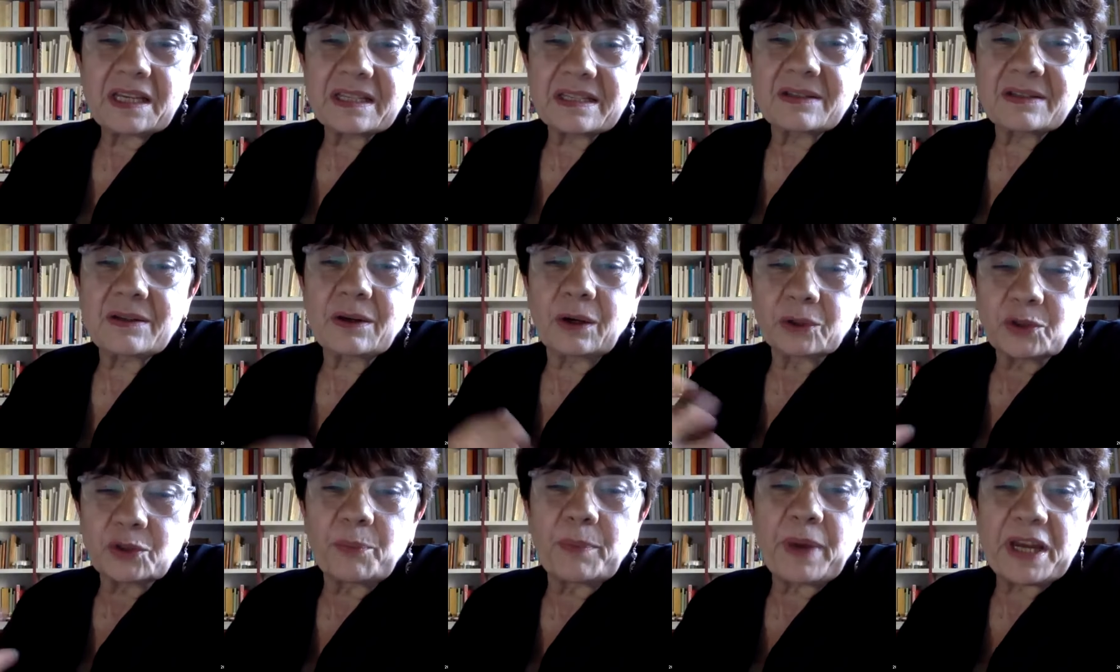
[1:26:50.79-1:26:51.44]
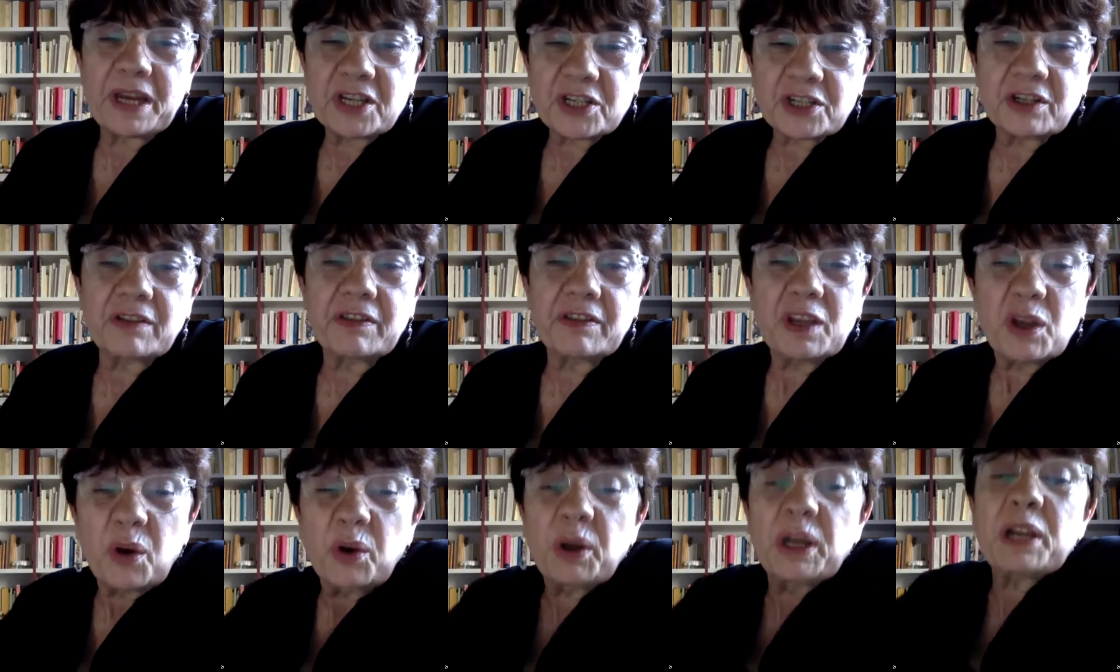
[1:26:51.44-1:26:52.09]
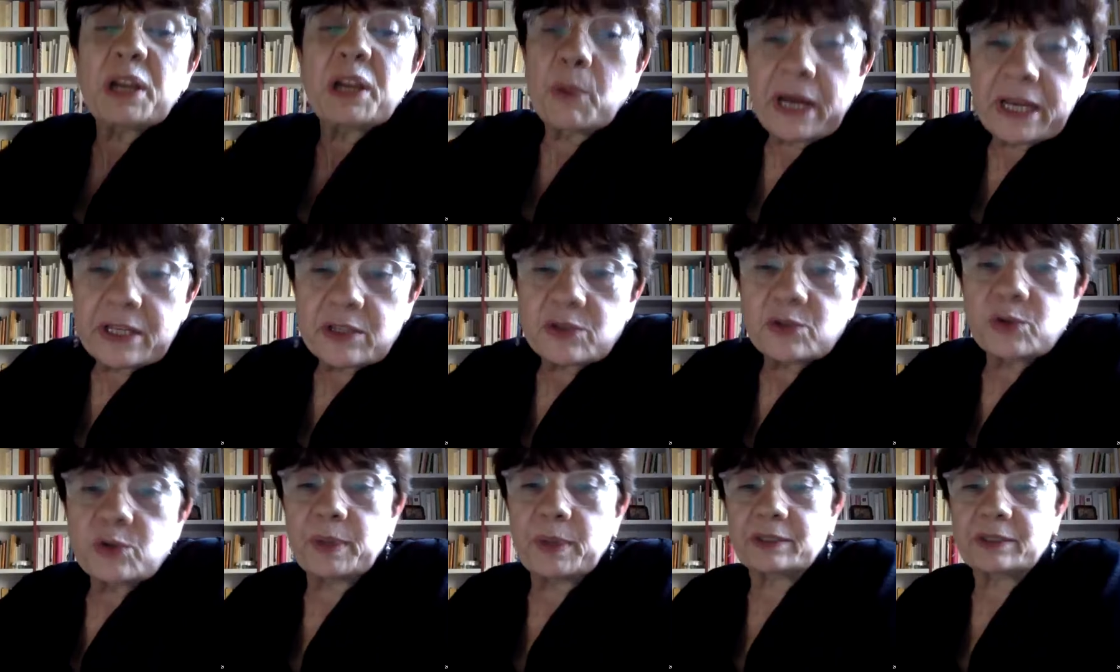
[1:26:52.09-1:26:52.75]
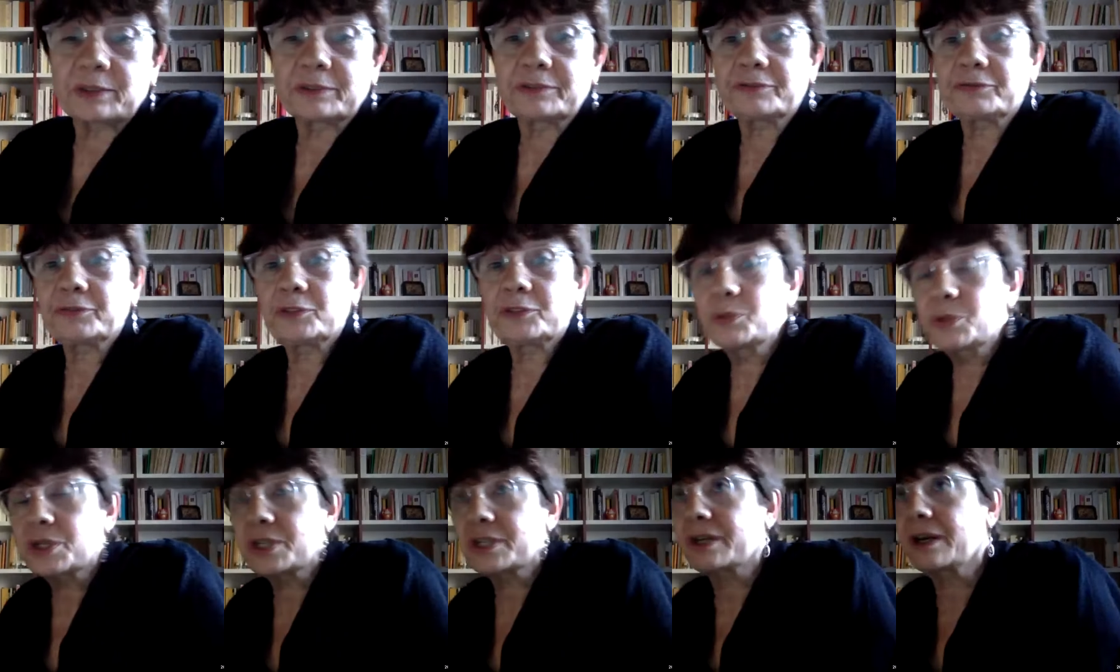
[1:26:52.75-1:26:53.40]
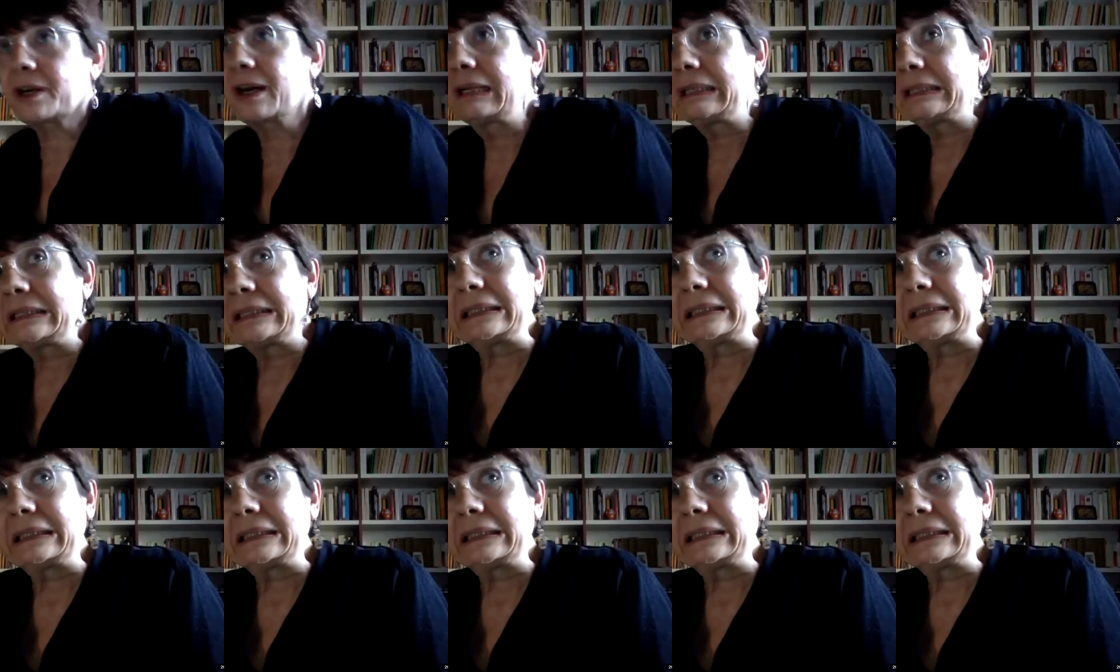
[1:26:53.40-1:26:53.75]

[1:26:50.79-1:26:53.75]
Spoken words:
Is automation the only way to a better future?